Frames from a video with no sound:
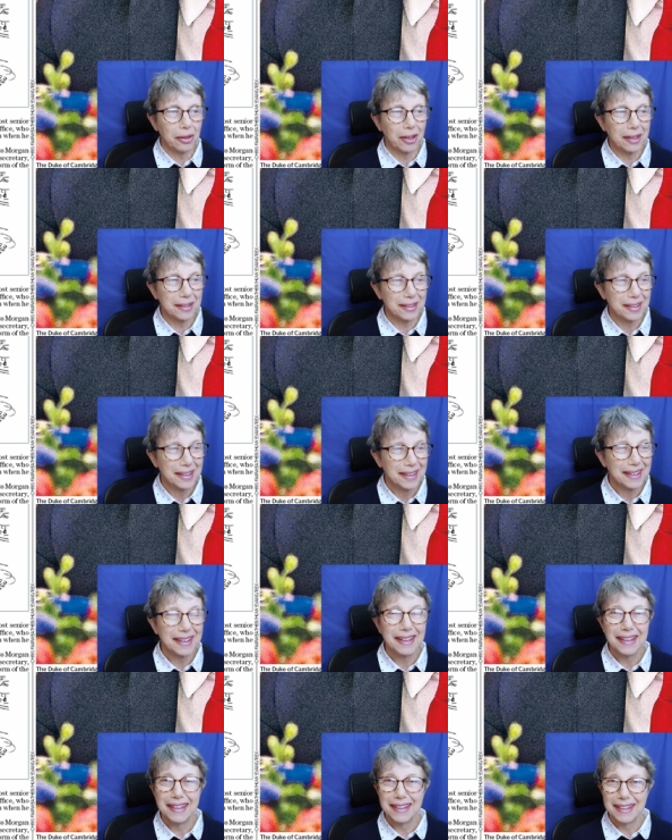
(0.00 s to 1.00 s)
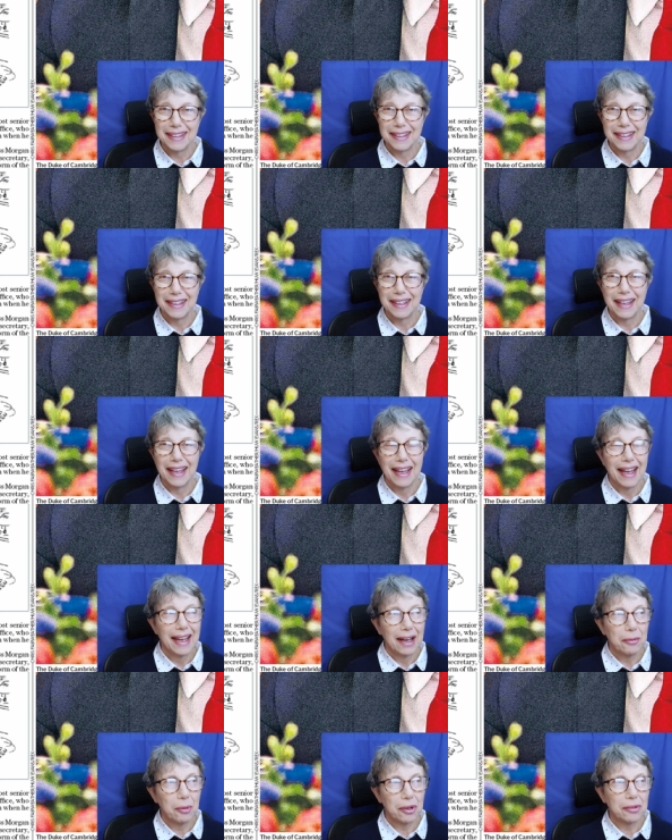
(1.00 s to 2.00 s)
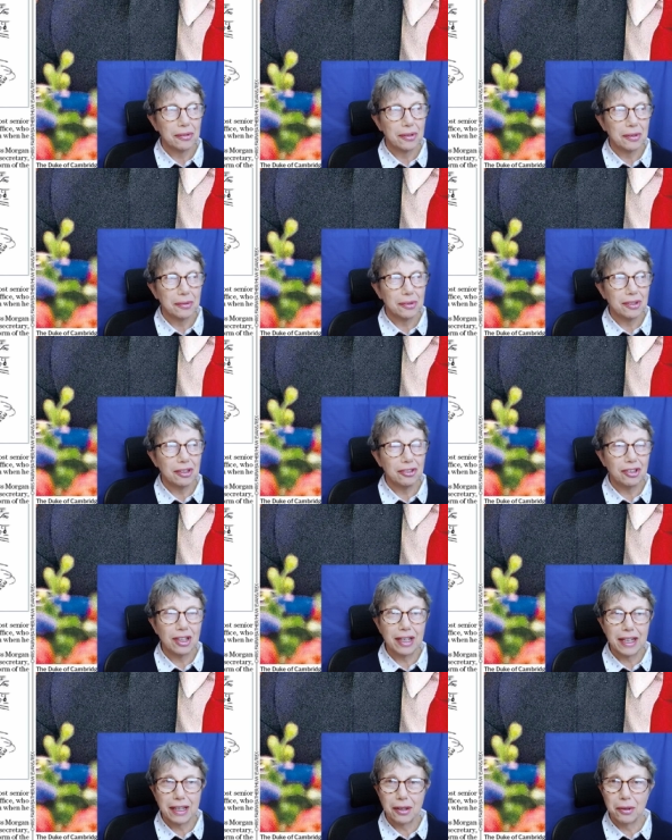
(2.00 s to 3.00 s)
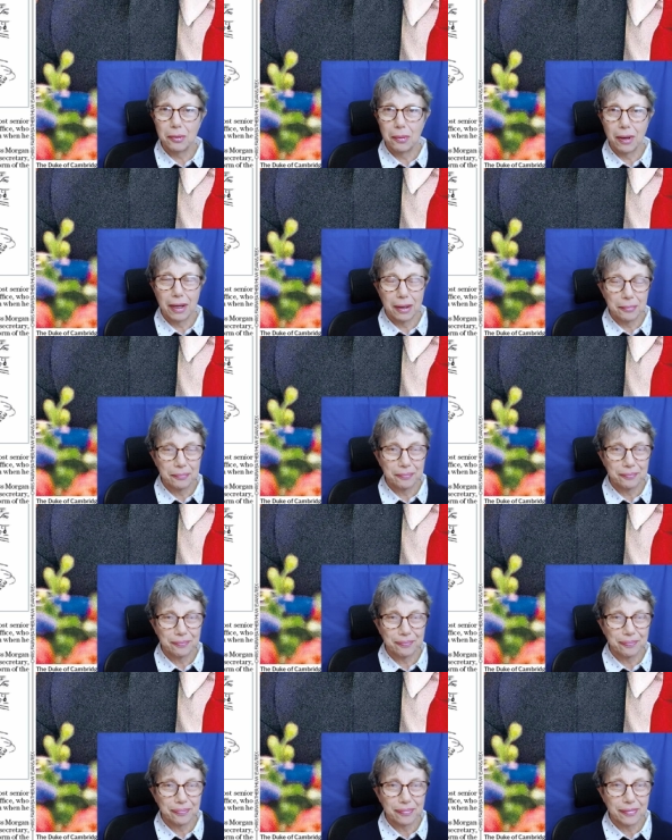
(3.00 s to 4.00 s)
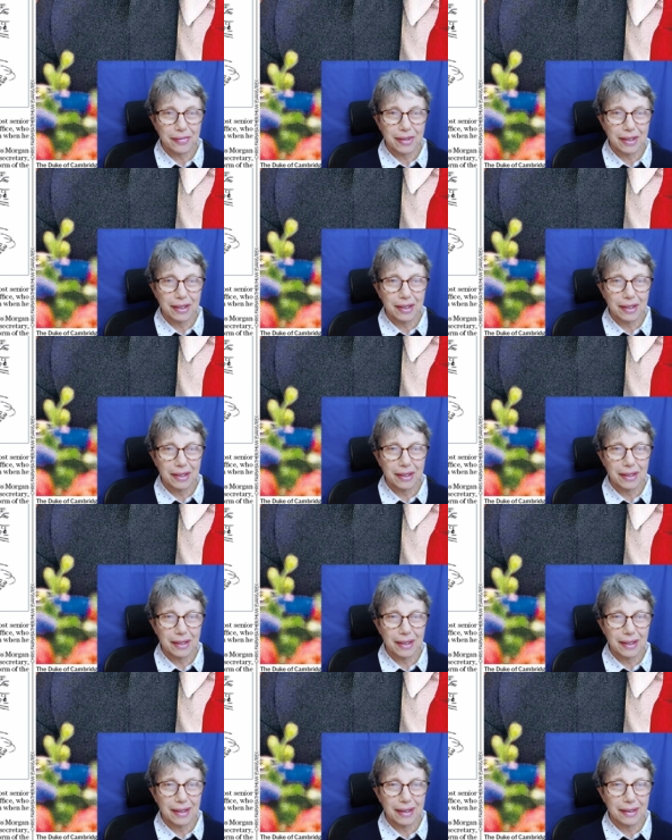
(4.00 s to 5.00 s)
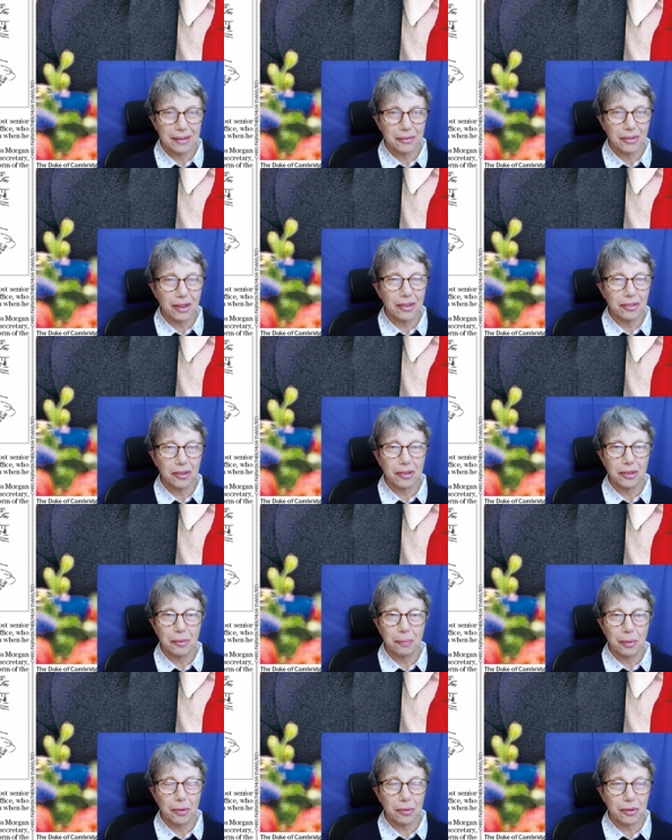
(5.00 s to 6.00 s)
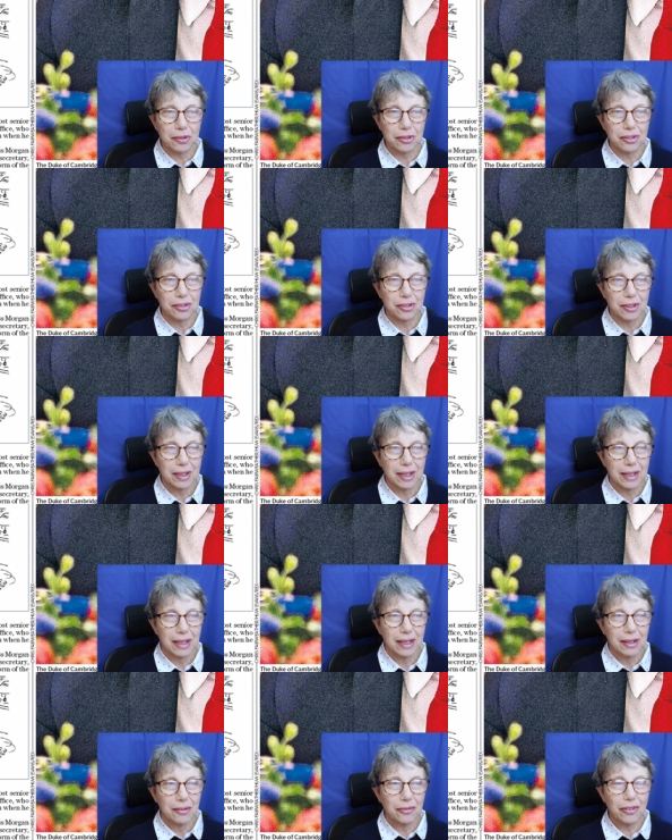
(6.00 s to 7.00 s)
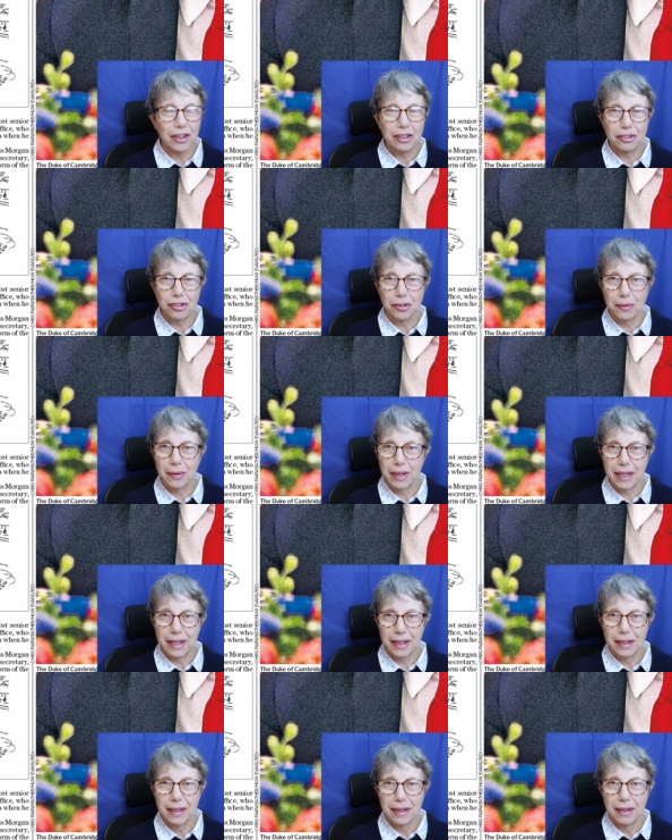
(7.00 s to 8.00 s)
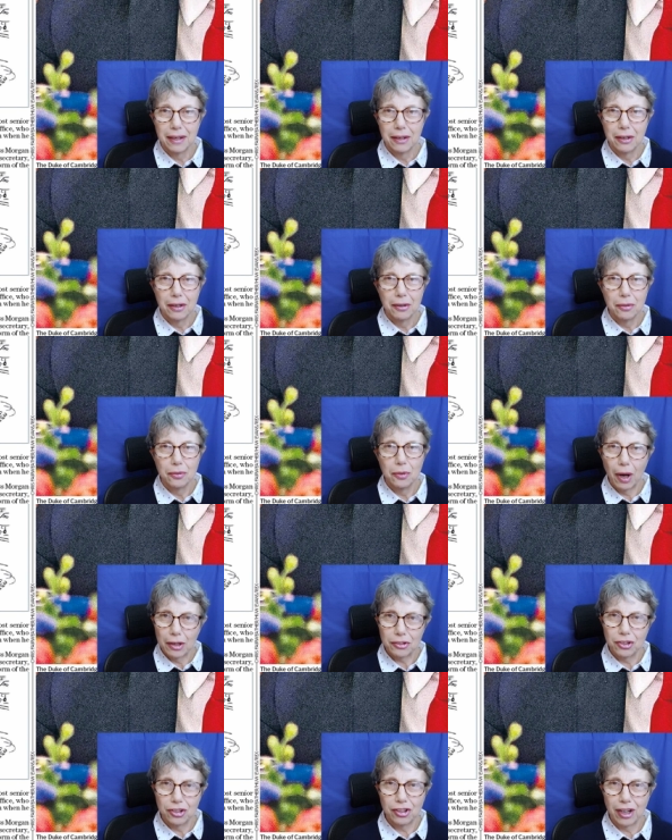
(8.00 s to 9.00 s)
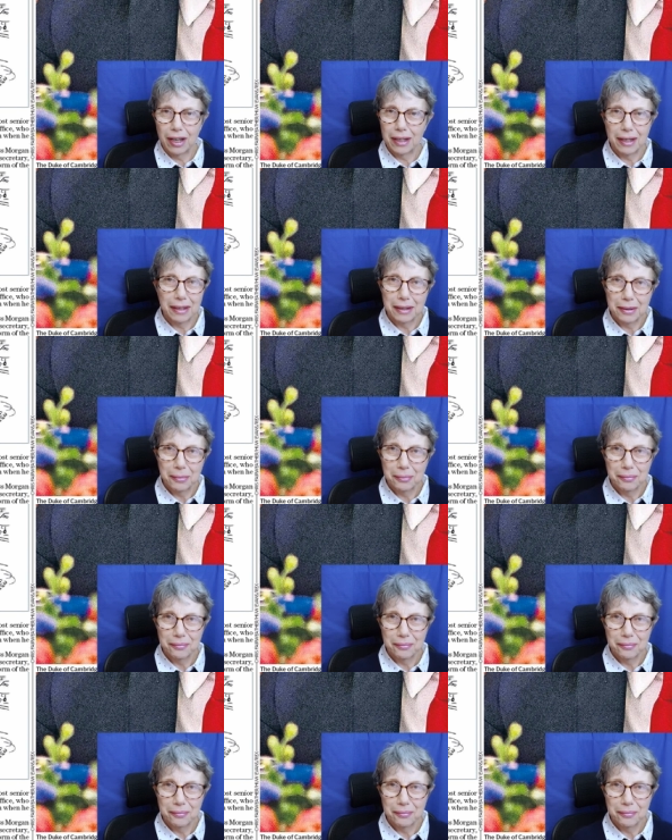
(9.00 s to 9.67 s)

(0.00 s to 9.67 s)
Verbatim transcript: that what was it, Jilliku? Um, uh, the, the the books featuring Rutshire,